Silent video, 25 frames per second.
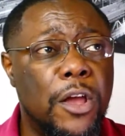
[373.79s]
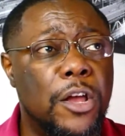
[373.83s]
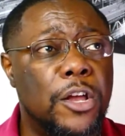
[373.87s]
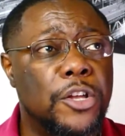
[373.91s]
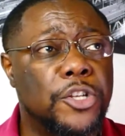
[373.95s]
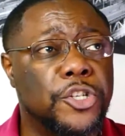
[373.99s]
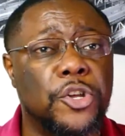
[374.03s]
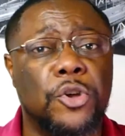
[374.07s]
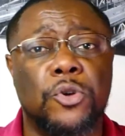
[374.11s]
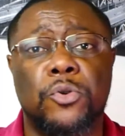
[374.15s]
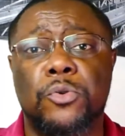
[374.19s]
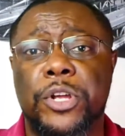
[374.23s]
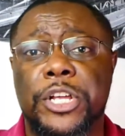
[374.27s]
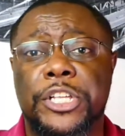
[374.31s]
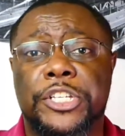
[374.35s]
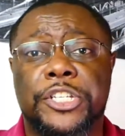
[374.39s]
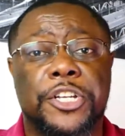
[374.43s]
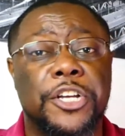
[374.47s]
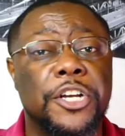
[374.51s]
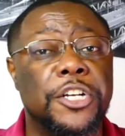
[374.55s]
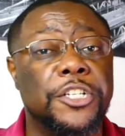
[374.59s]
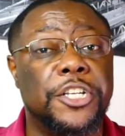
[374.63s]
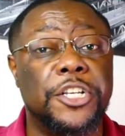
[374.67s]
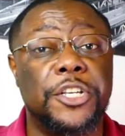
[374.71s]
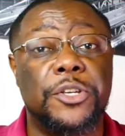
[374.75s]
So it's
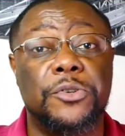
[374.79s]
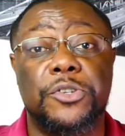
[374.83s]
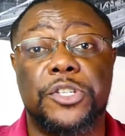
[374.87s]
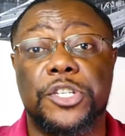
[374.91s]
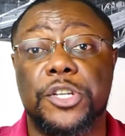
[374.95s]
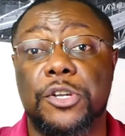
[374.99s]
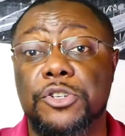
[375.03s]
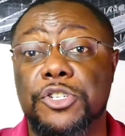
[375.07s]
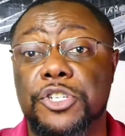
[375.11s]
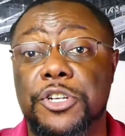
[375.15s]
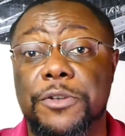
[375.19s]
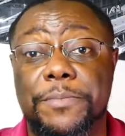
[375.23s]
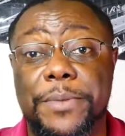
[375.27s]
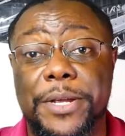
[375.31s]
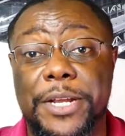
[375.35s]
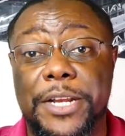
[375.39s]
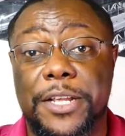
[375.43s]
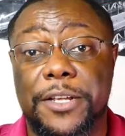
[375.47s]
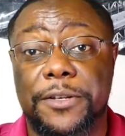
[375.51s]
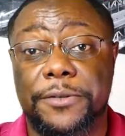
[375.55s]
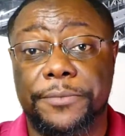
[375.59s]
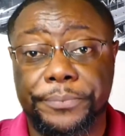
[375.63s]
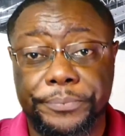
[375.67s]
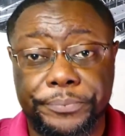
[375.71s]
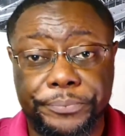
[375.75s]
good to use social media.